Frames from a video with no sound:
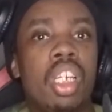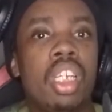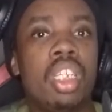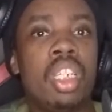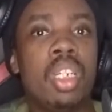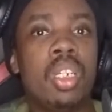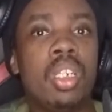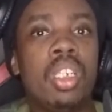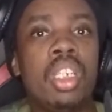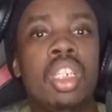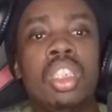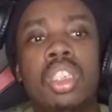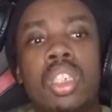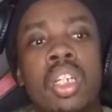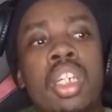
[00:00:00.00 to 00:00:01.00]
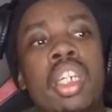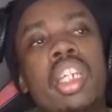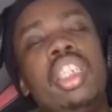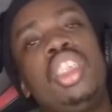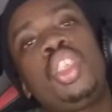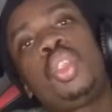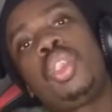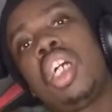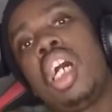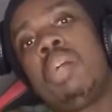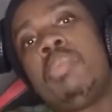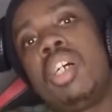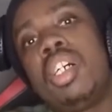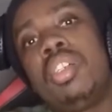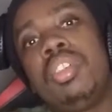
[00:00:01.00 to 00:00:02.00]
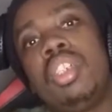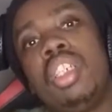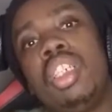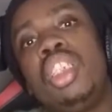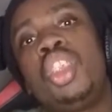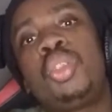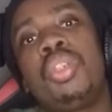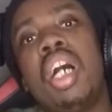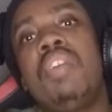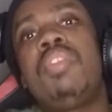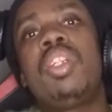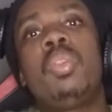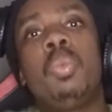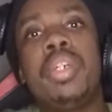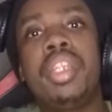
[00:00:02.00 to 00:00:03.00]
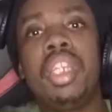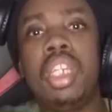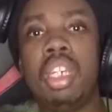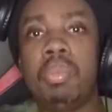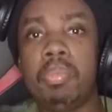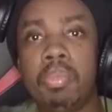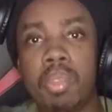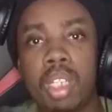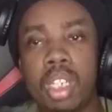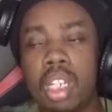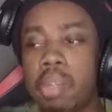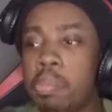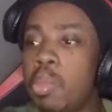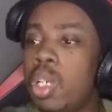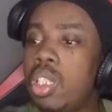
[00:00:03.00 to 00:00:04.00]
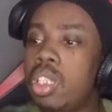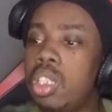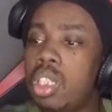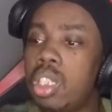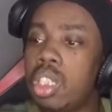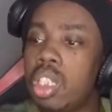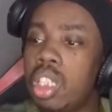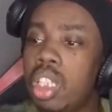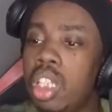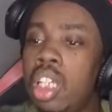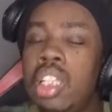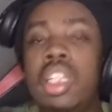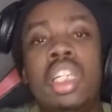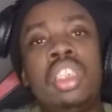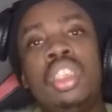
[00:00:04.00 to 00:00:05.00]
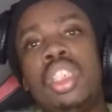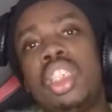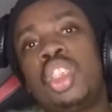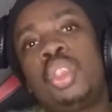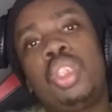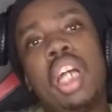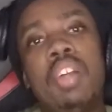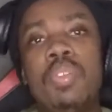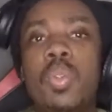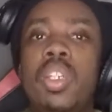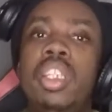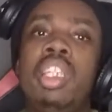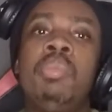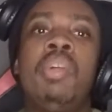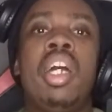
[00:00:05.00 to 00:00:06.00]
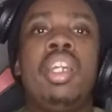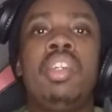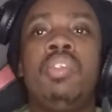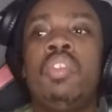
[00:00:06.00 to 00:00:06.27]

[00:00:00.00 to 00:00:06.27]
You know? So his trauma traveled with him, but it didn't just travel with him and